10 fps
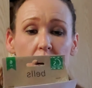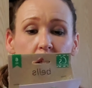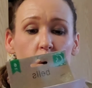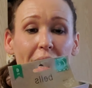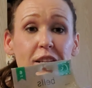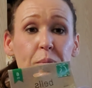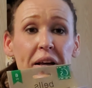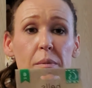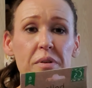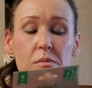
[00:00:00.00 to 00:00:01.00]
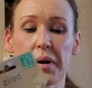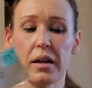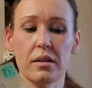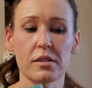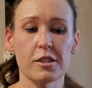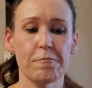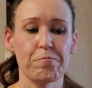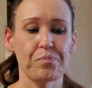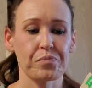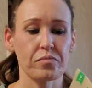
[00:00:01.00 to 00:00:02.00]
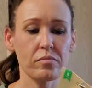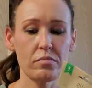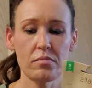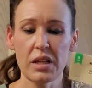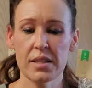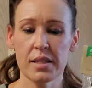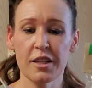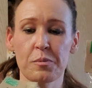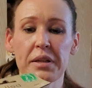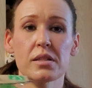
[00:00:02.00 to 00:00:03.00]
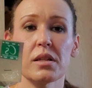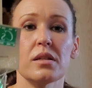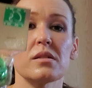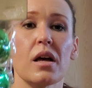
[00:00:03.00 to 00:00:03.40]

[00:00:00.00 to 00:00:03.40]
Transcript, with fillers: So I did pick up these bells, six pieces,